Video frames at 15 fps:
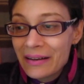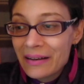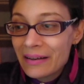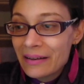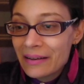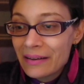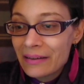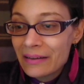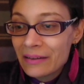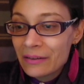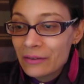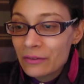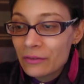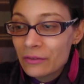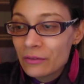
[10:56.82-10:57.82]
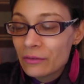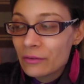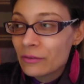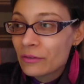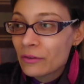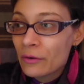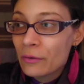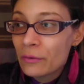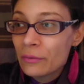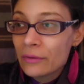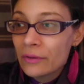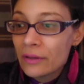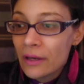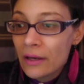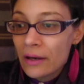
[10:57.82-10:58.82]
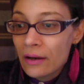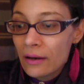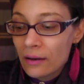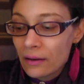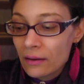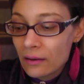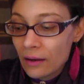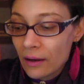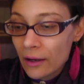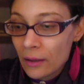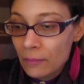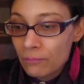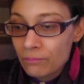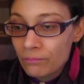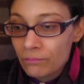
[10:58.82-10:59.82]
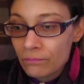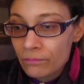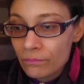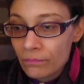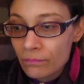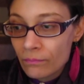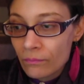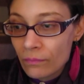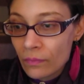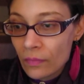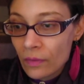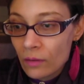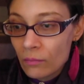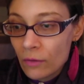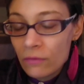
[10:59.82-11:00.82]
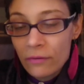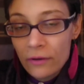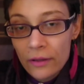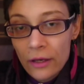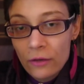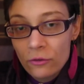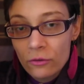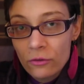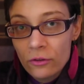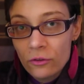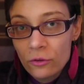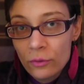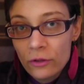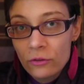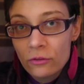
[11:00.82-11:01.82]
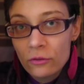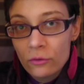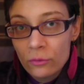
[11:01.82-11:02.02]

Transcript: uh, so yeah, I'm, my financial situation